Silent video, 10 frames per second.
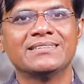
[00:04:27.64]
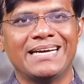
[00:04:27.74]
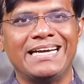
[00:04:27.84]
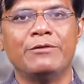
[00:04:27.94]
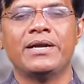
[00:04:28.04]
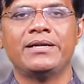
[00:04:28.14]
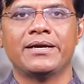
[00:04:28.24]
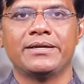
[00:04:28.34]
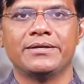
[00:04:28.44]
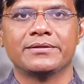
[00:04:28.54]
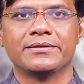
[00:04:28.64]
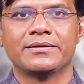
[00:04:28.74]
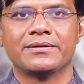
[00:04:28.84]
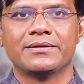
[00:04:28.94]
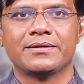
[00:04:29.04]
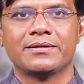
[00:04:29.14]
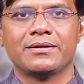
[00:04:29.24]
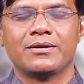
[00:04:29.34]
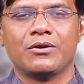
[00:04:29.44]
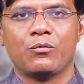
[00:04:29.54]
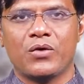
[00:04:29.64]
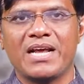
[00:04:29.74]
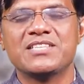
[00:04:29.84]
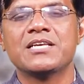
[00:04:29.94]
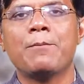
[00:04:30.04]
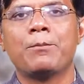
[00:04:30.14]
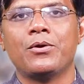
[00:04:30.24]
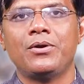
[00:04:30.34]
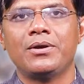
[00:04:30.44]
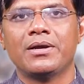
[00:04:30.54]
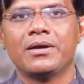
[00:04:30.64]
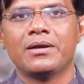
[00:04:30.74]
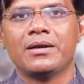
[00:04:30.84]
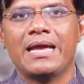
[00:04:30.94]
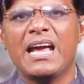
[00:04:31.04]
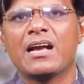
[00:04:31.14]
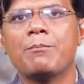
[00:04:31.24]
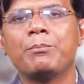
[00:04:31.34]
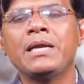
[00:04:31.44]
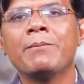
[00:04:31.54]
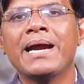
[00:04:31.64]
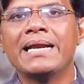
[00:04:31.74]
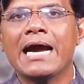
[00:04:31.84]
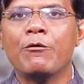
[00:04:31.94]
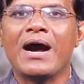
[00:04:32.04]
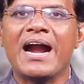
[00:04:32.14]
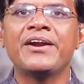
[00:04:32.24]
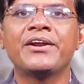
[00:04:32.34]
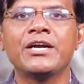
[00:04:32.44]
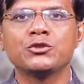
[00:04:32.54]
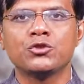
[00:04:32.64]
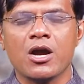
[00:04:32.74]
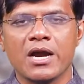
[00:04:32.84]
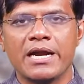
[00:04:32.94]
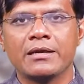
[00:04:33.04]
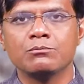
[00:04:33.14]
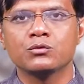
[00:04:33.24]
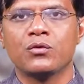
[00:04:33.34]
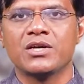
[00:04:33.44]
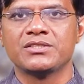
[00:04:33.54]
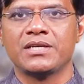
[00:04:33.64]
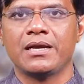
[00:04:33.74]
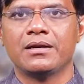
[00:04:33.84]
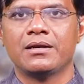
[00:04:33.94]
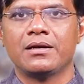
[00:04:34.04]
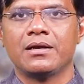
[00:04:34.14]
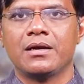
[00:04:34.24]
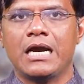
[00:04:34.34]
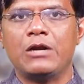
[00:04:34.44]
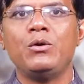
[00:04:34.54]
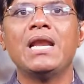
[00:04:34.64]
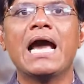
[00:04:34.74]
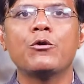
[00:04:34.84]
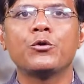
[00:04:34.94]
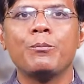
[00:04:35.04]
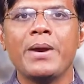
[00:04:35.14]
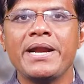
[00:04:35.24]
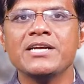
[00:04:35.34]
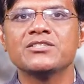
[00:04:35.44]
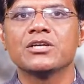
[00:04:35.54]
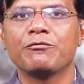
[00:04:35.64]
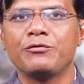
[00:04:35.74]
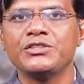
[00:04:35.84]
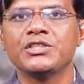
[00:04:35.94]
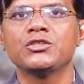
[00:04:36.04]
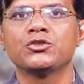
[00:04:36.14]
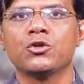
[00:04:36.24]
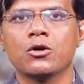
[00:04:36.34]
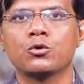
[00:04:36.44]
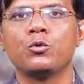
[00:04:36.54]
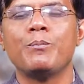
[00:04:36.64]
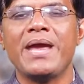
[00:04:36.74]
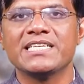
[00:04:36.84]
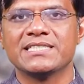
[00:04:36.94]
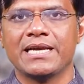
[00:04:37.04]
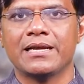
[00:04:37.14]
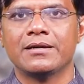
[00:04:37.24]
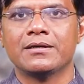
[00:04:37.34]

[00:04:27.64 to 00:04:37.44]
the inventory. For example, a company might have 100 stock items for sale and will have to maintain sufficient stock to make sale.